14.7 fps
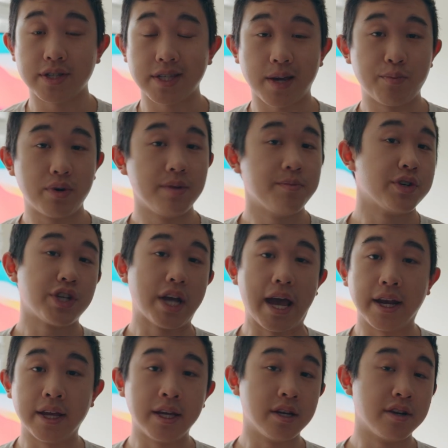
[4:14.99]
that pretty much
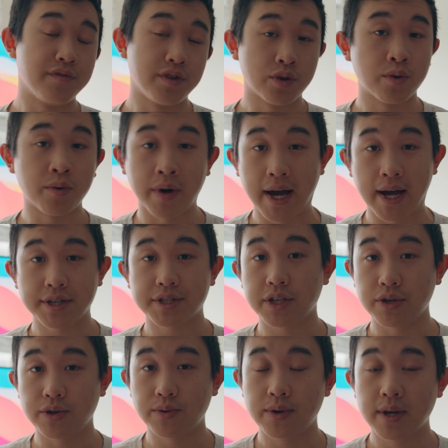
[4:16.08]
any interviewer will ask
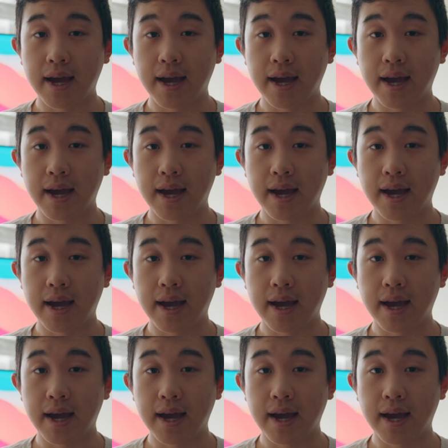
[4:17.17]
you